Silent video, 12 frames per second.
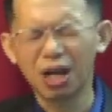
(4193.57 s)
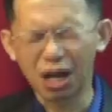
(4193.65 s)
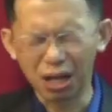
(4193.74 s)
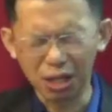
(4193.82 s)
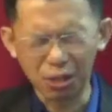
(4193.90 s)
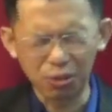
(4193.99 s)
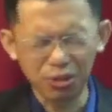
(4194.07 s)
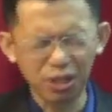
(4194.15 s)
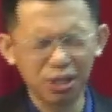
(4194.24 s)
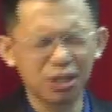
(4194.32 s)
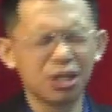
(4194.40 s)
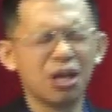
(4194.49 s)

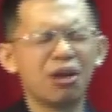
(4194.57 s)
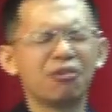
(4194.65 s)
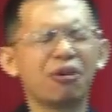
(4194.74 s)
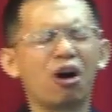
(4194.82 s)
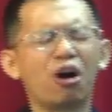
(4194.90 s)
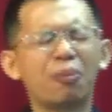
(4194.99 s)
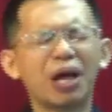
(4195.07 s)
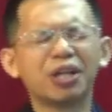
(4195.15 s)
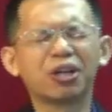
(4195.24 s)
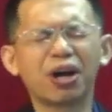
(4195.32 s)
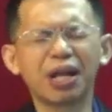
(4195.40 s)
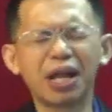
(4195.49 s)
Hallelujah.
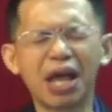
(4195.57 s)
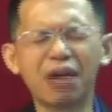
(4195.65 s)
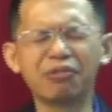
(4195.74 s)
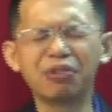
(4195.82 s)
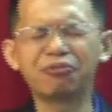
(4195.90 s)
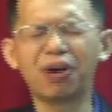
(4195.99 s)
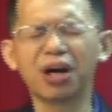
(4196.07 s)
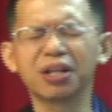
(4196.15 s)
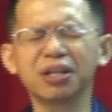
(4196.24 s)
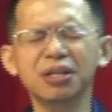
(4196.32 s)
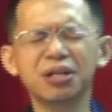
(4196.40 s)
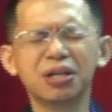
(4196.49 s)
Almighty God and Heavenly
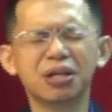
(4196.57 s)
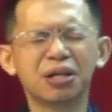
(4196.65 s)
Father,